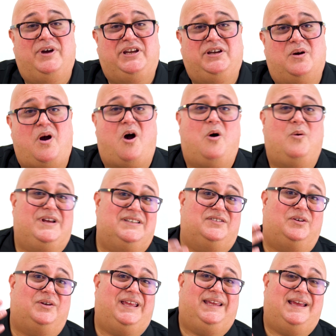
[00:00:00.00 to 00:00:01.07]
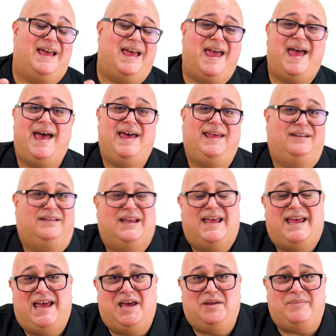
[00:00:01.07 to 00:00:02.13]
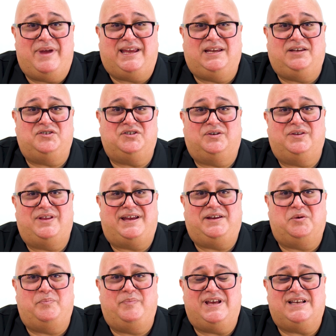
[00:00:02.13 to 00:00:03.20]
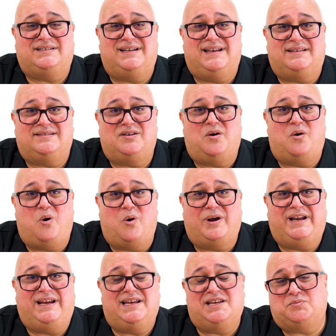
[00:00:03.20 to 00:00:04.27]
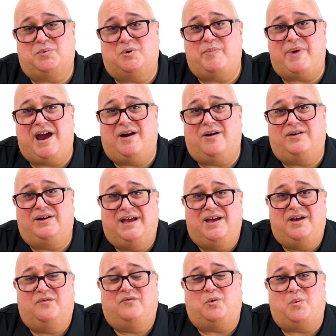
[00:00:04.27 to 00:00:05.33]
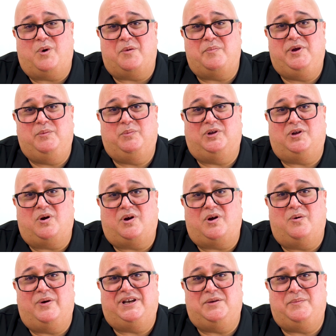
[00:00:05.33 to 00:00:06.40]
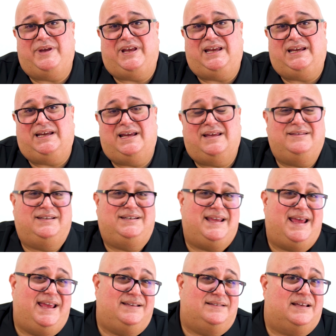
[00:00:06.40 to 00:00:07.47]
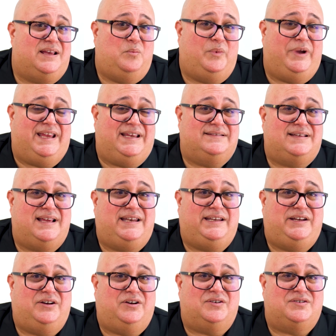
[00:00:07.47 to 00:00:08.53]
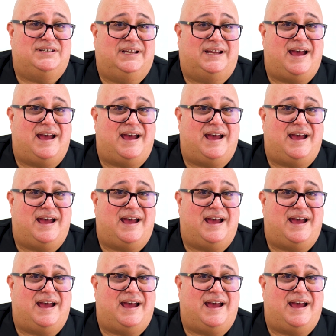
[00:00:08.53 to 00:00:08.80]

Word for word: but you're always looking ahead and making sure that your business already is prepared for where people are going to be in the days and weeks and years to